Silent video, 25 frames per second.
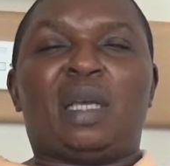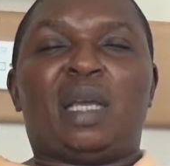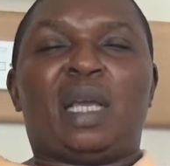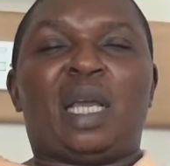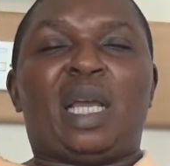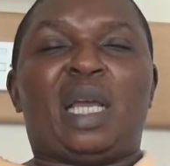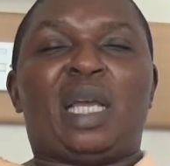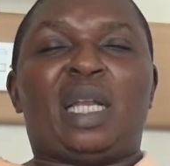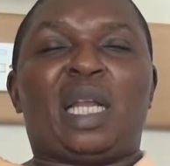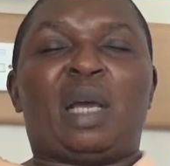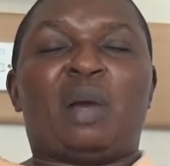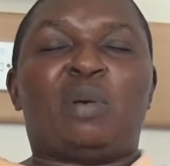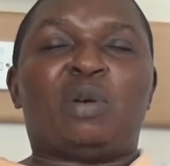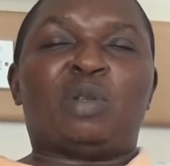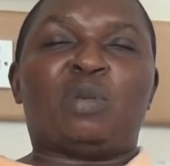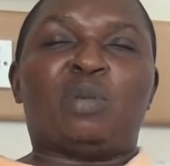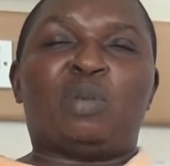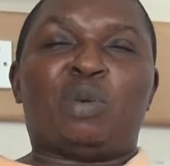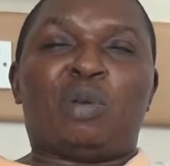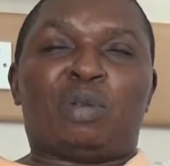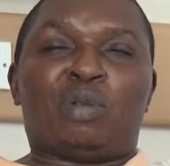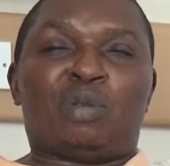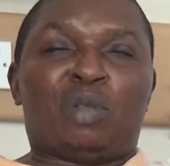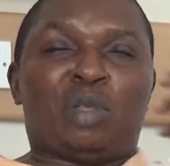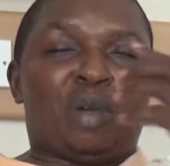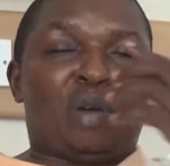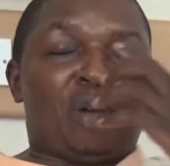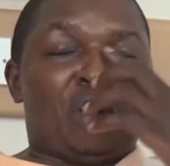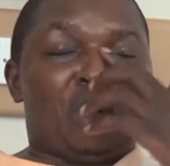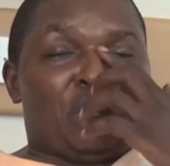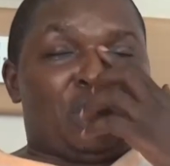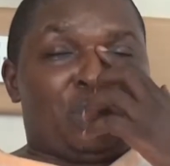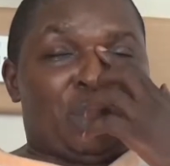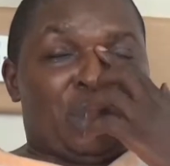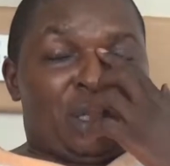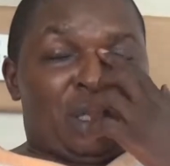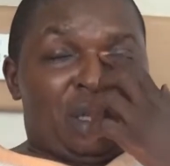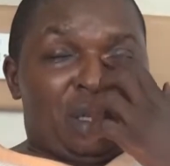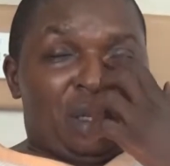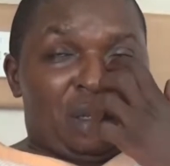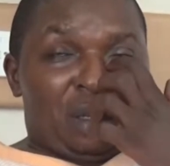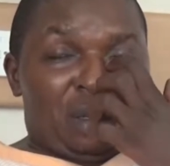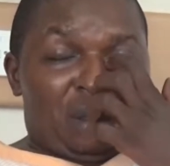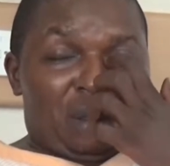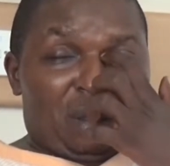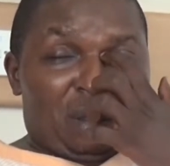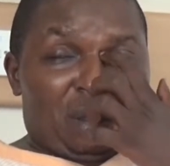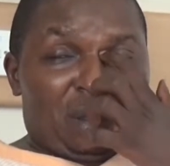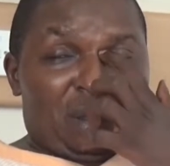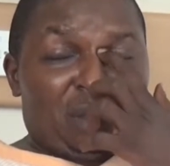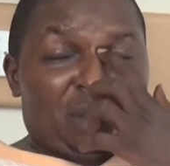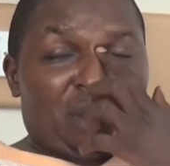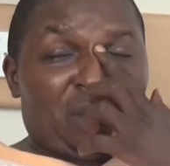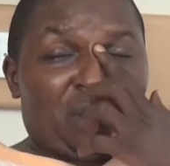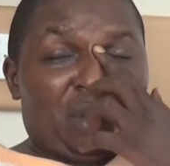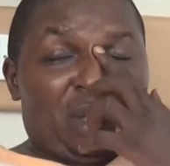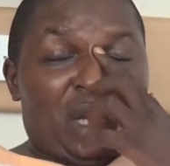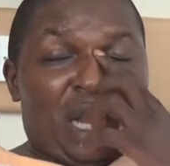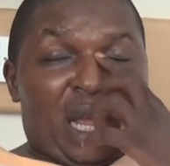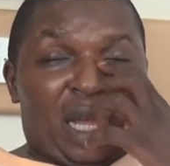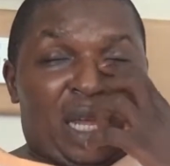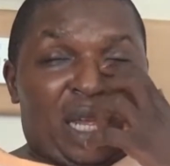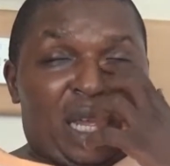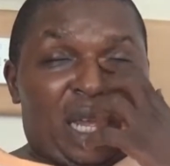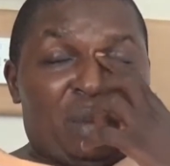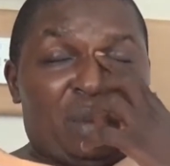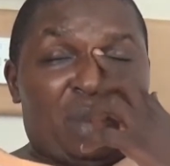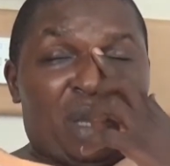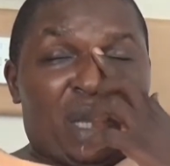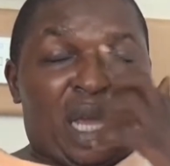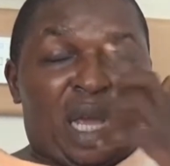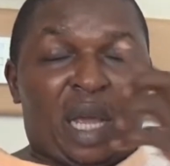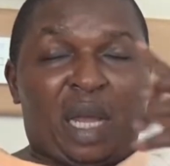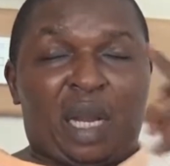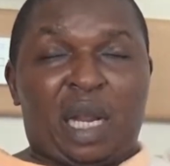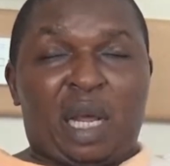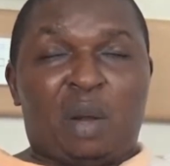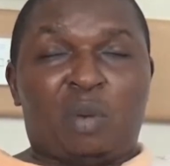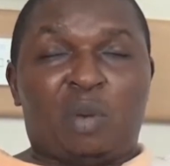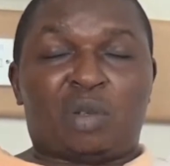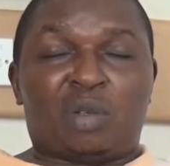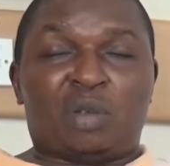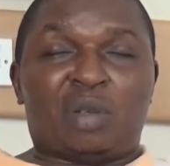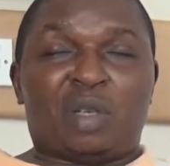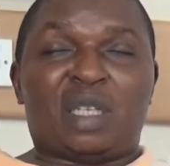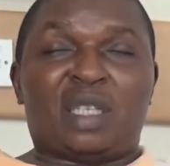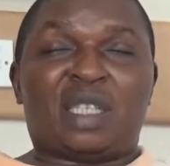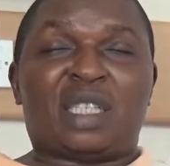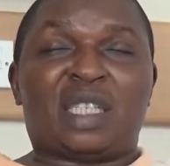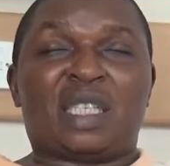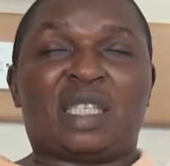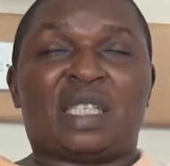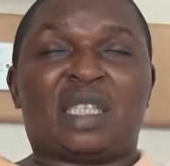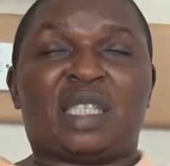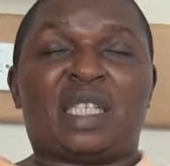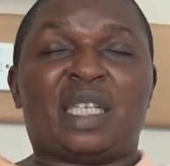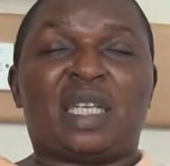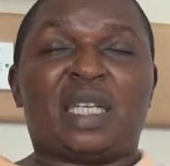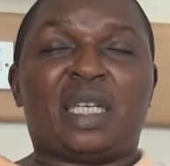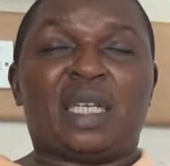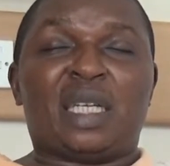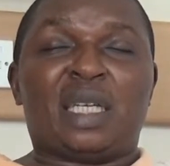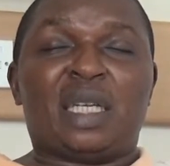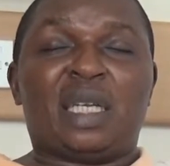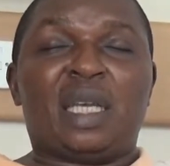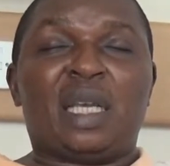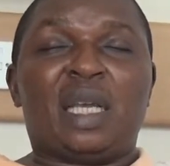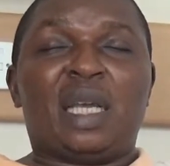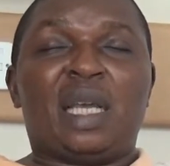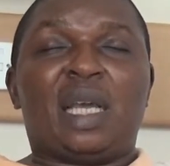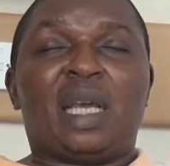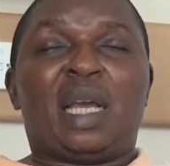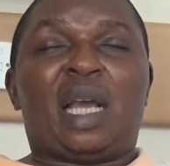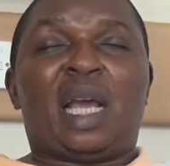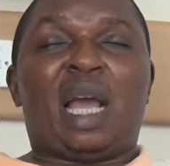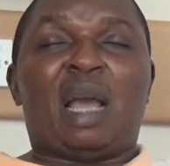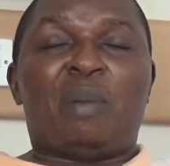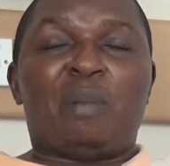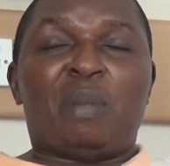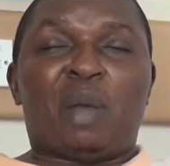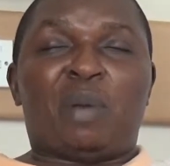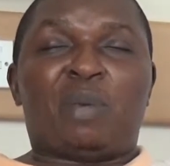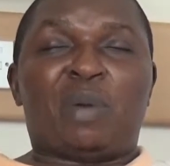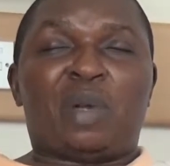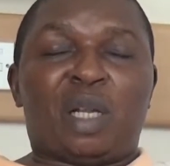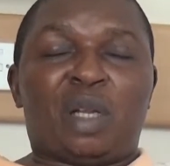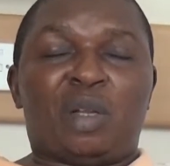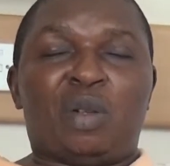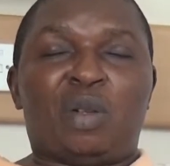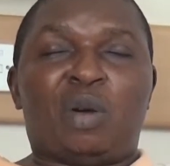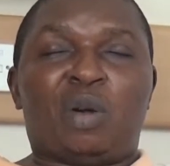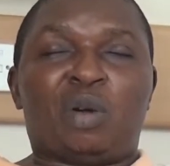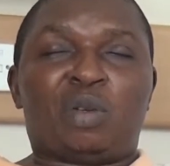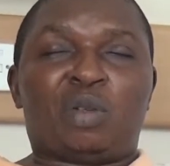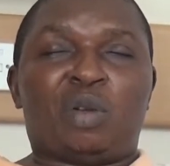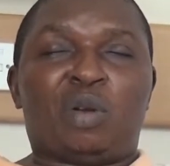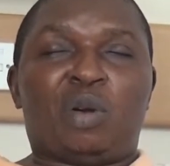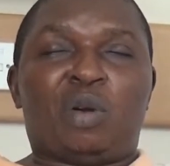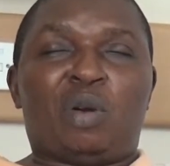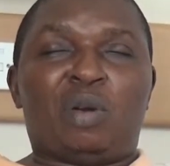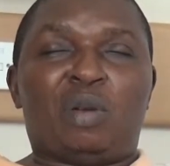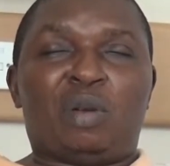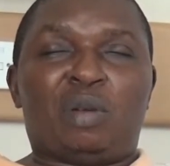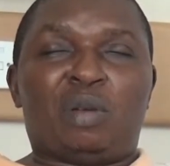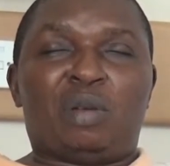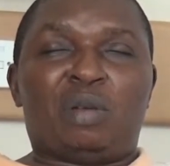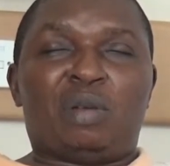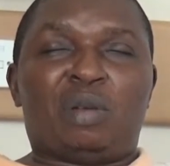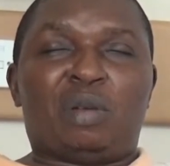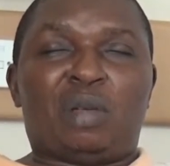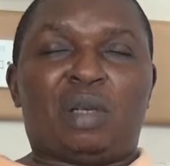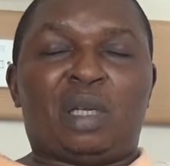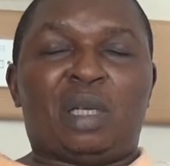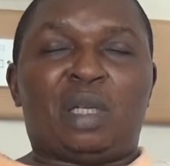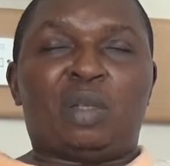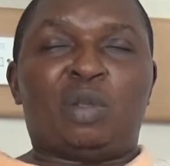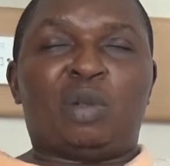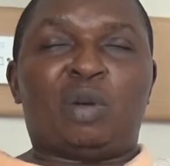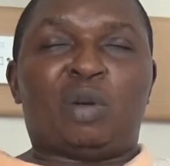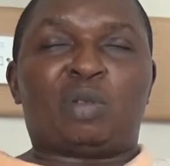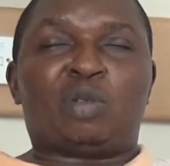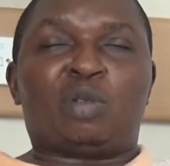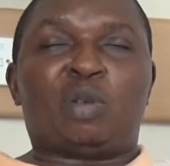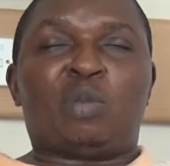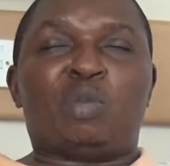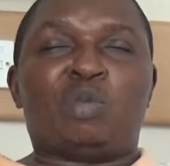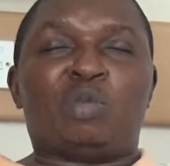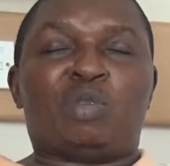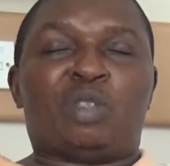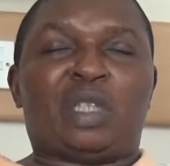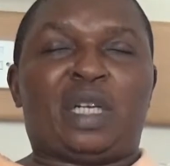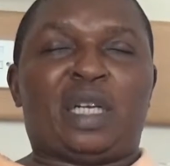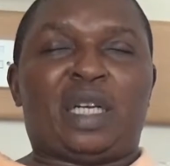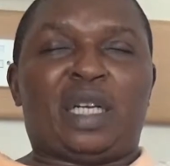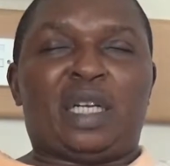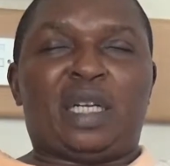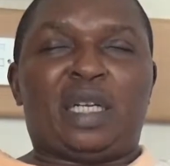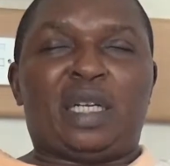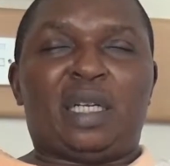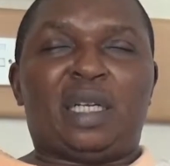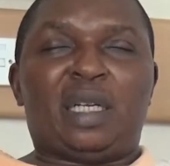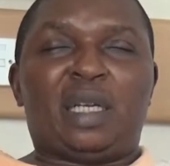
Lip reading: and I was brought to the hospital. So when I came here, that was on the 16th, I met with the doctor, Dr. Bhushan.